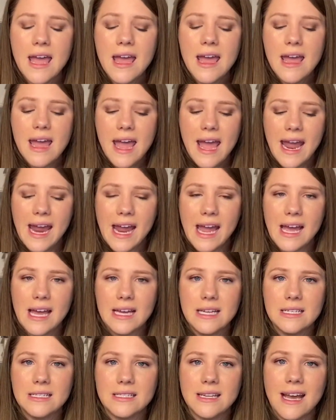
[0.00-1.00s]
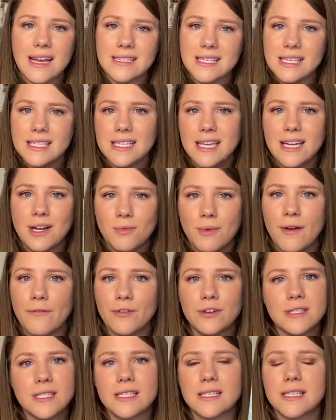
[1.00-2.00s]
And as I said, it
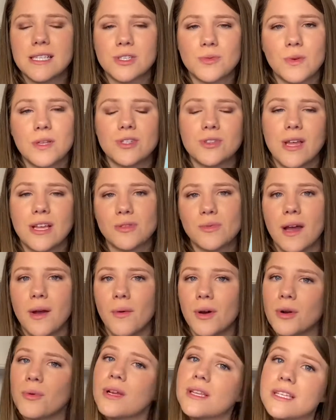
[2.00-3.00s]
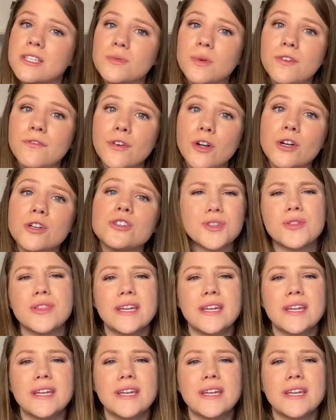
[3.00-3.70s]
references this one, so that's why I want to read this one first.